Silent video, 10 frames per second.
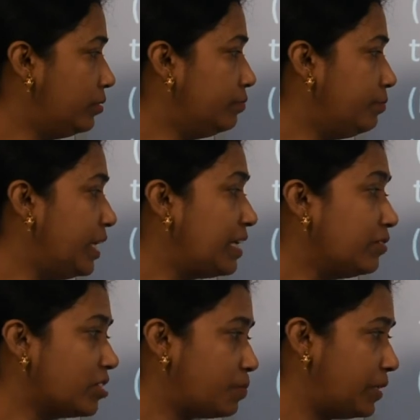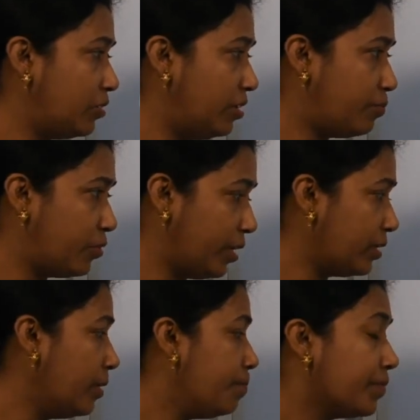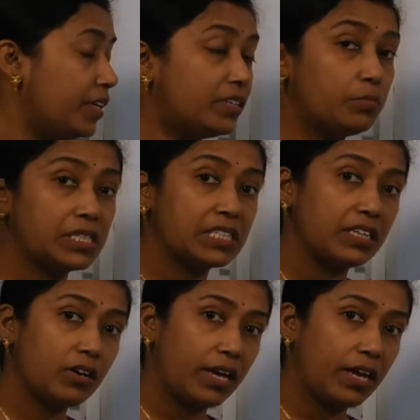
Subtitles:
making this particular product, it must